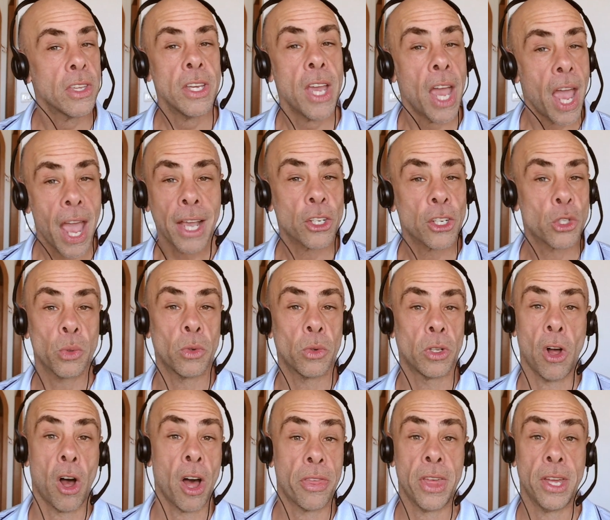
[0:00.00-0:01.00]
actual
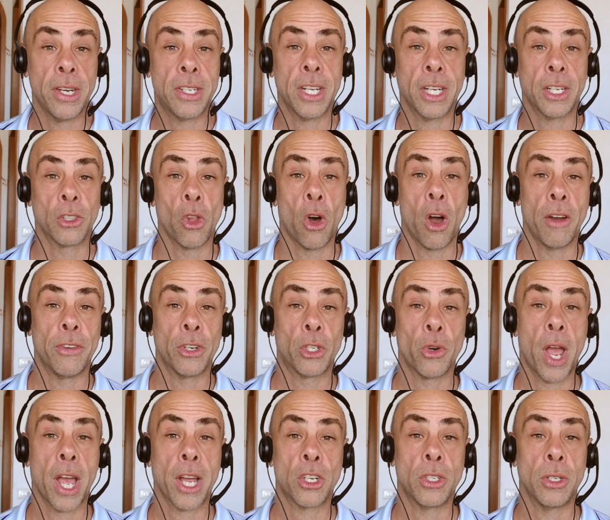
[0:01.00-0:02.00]
authentic law of
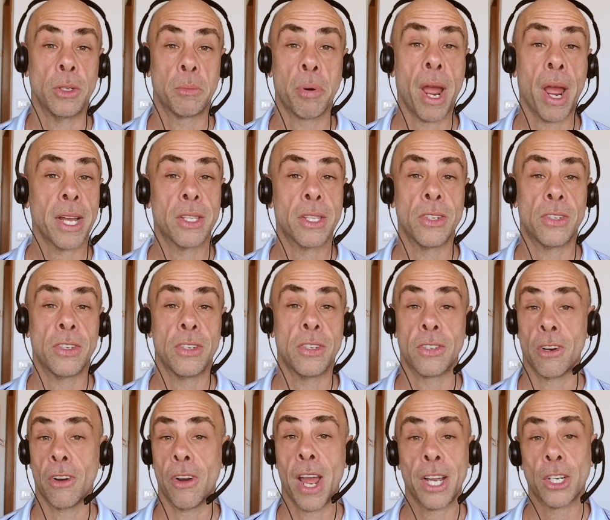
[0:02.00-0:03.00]
attraction practices
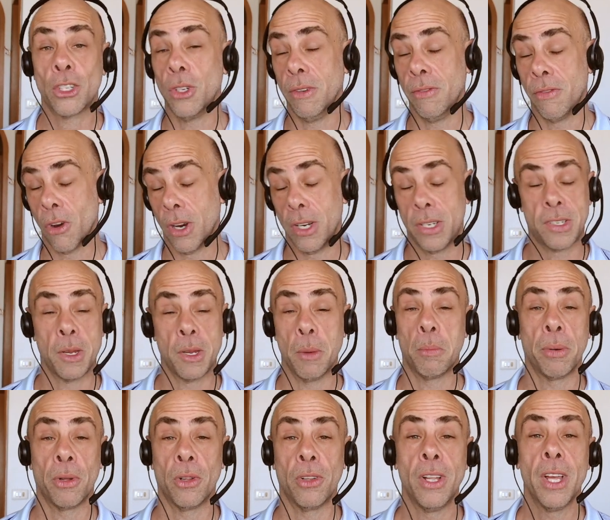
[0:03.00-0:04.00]
are actually very
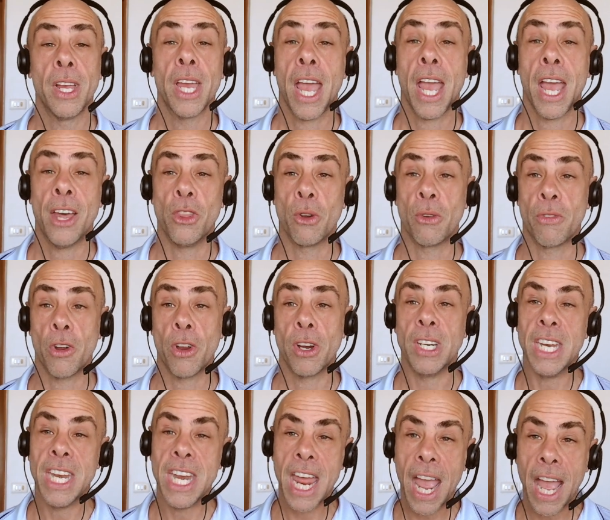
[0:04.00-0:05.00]
simple, and they're very
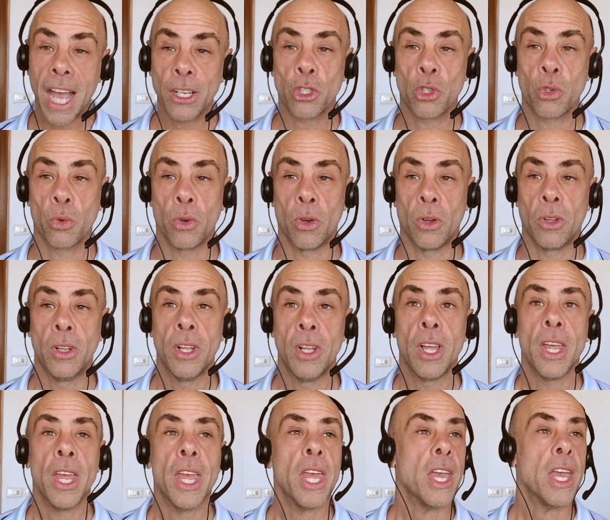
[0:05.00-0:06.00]
natural,
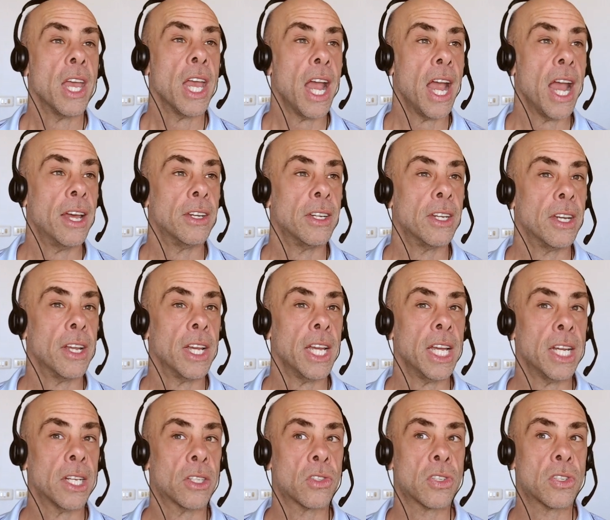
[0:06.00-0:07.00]
and
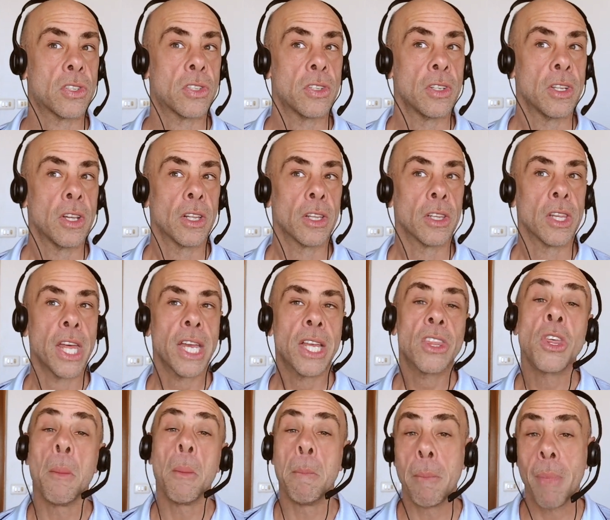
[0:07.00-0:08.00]
it's like the
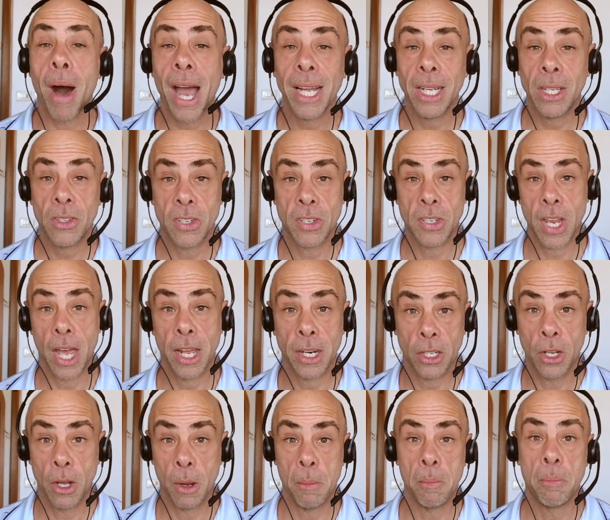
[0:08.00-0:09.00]
mindset
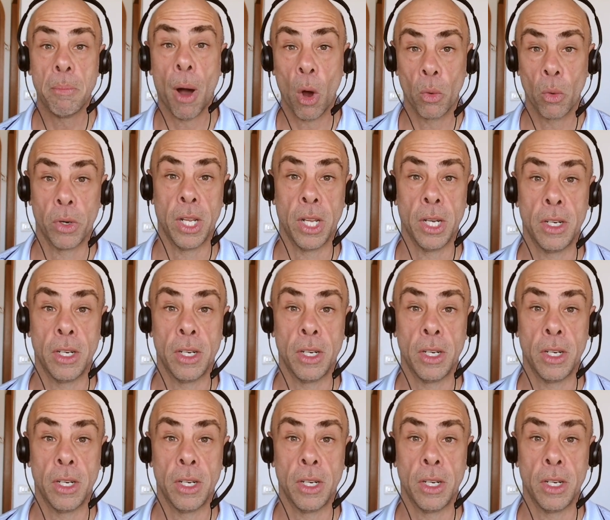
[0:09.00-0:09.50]
component,